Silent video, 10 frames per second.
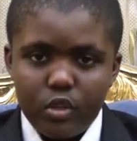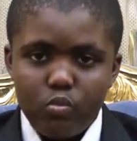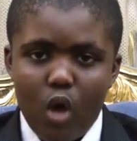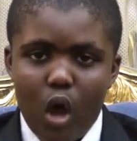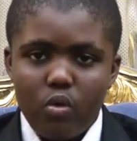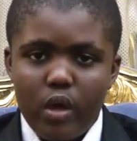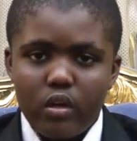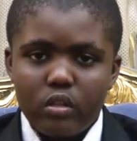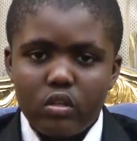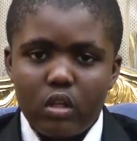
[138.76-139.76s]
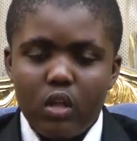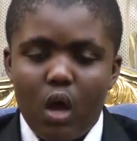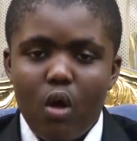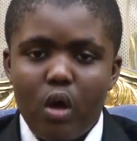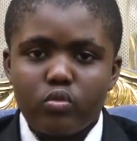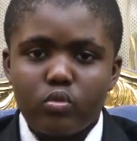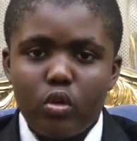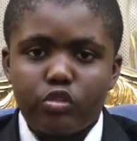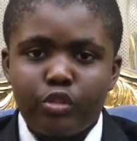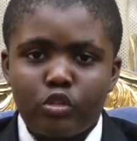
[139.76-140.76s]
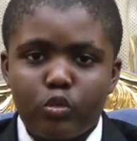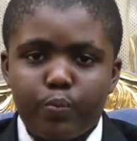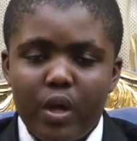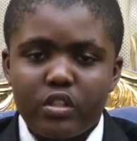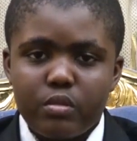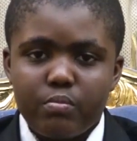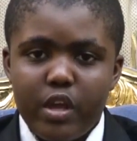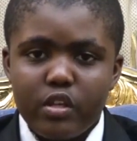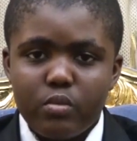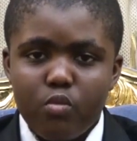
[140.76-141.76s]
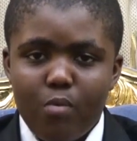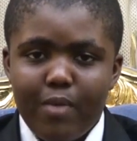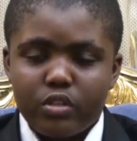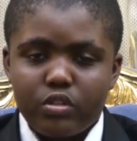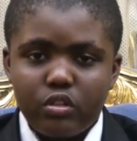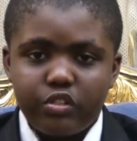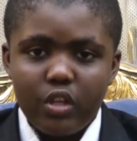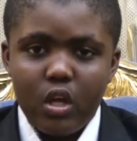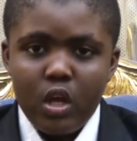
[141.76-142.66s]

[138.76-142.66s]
Muawiyah radiallahu anhu also took part in many more battles